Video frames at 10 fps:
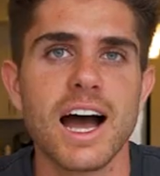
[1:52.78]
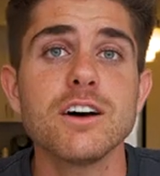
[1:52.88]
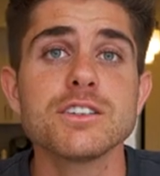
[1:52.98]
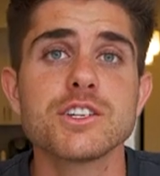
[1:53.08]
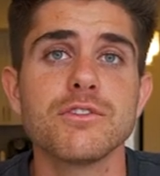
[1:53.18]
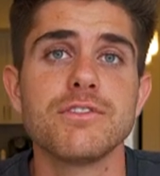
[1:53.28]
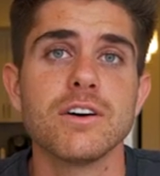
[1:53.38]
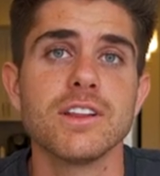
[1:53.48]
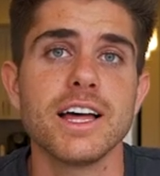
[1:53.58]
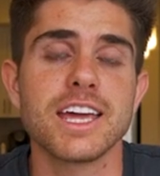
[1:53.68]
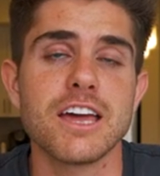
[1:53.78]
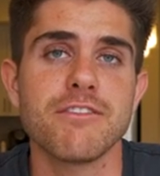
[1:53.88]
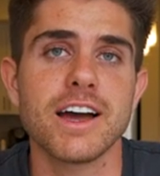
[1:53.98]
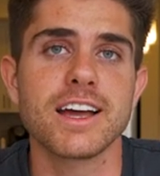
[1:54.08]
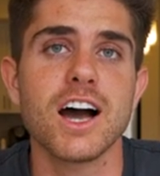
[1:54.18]
I also felt like if
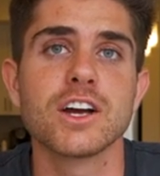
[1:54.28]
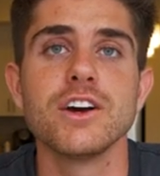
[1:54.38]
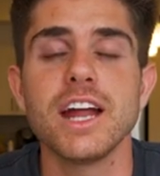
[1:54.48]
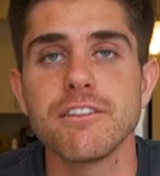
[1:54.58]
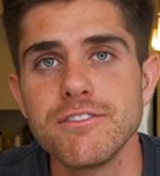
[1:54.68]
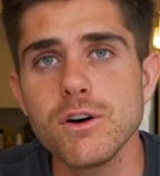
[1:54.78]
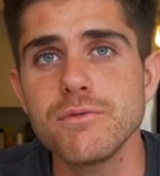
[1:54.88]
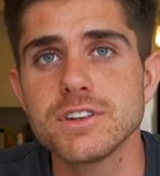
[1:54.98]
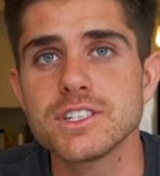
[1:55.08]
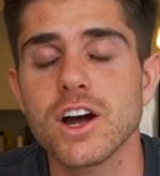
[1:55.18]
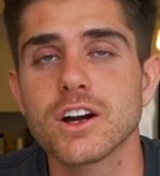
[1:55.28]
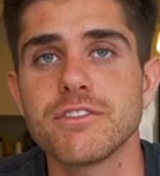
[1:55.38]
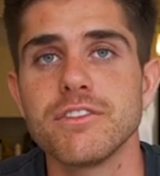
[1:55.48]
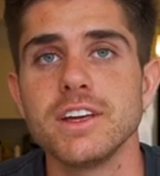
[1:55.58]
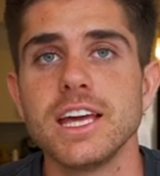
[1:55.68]
I got good at film
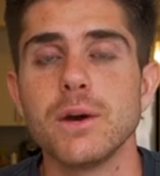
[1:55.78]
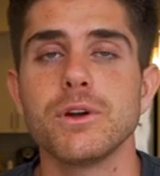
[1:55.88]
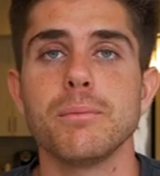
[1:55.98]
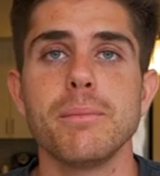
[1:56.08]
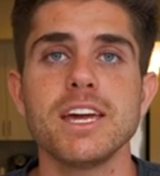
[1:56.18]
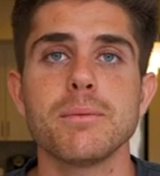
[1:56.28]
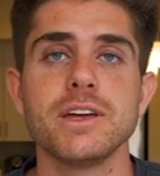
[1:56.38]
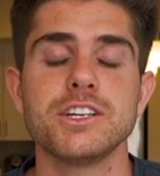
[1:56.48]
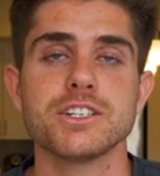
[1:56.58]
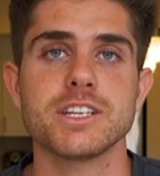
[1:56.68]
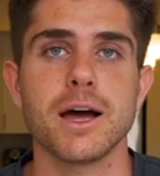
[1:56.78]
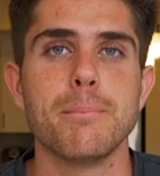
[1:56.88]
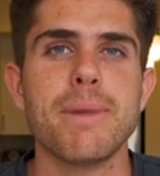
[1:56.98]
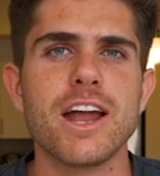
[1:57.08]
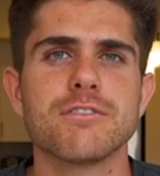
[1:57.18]
photography, it would make me just a
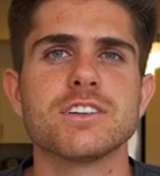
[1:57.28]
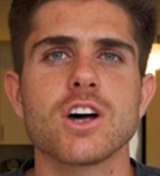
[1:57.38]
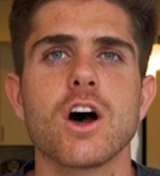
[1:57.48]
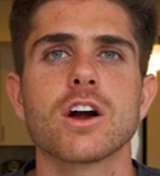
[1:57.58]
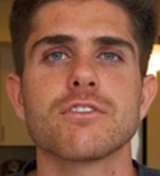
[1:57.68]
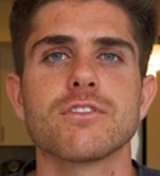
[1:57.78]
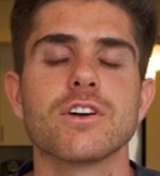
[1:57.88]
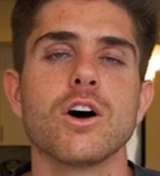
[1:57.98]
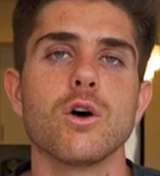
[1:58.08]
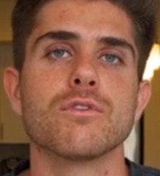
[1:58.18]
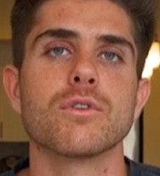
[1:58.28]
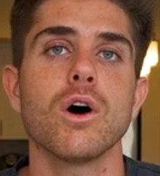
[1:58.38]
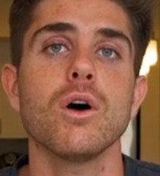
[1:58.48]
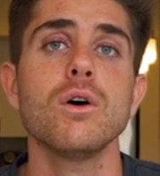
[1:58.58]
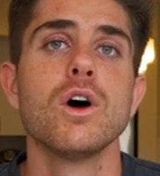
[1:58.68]
better photographer
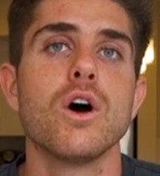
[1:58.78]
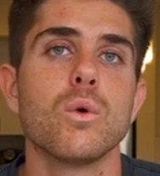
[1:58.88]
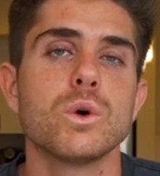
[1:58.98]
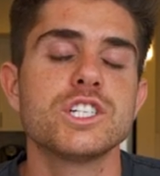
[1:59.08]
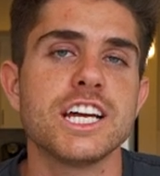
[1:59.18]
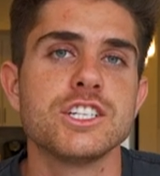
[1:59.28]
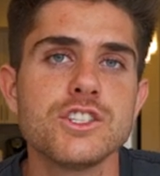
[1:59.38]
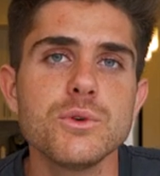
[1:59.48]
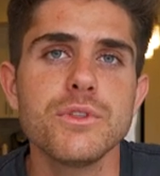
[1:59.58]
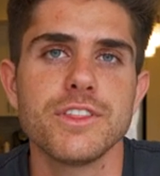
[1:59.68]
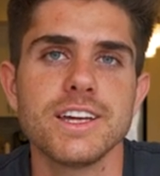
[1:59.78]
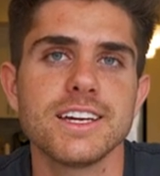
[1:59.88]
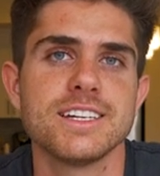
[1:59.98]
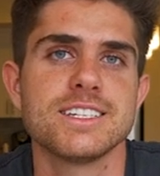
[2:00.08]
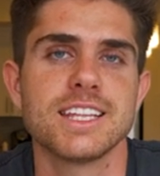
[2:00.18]
overall, which I do
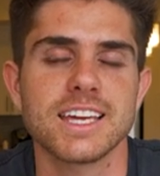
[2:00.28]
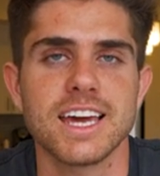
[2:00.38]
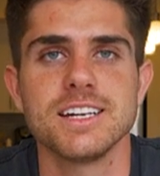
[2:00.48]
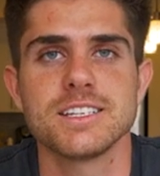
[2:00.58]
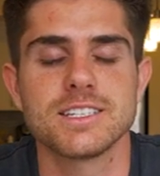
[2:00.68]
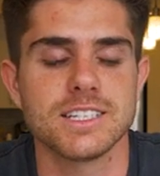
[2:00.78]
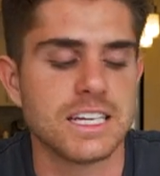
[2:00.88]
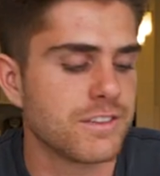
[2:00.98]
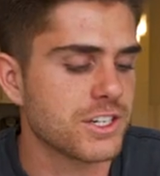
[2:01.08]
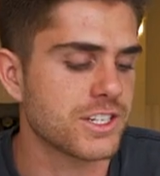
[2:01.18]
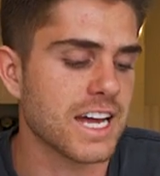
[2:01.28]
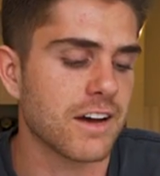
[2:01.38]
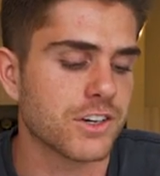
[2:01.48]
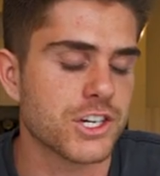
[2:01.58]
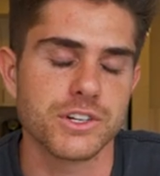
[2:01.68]
think is the case, even just
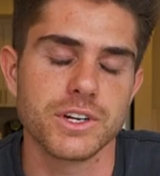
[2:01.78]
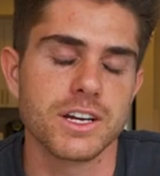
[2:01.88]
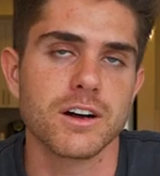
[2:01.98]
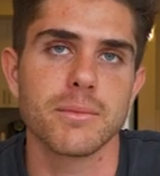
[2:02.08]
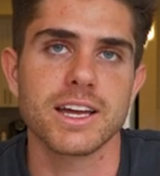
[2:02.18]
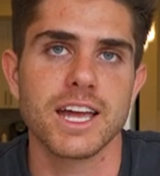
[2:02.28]
after shooting on my